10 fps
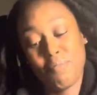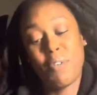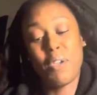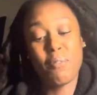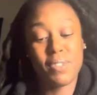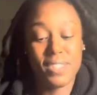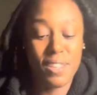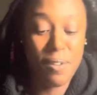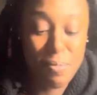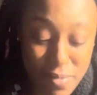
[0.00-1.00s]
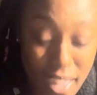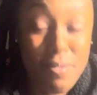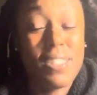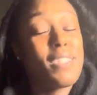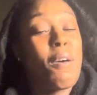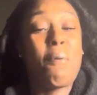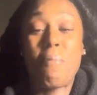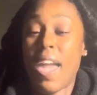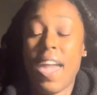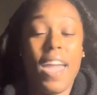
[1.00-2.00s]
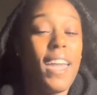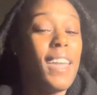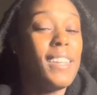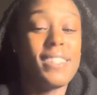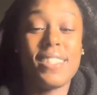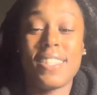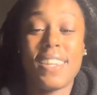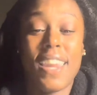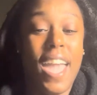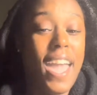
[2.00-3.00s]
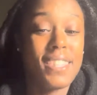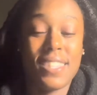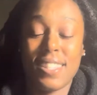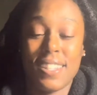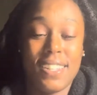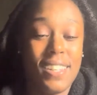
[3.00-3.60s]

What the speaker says: People so, they be so mad and just nasty.